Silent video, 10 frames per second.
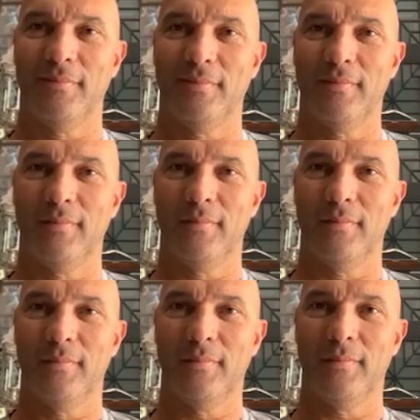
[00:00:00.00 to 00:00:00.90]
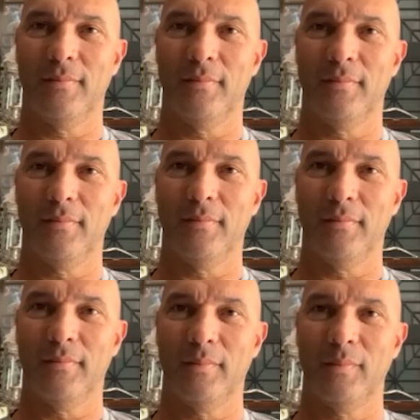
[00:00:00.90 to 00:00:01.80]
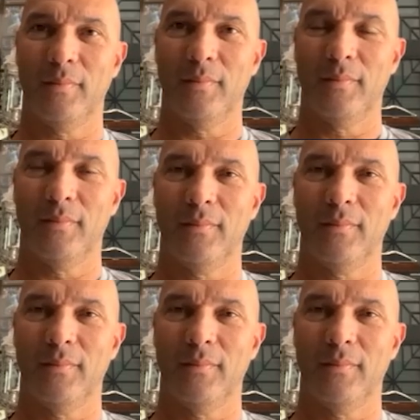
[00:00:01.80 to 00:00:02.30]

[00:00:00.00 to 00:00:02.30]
No words are spoken by the person on screen.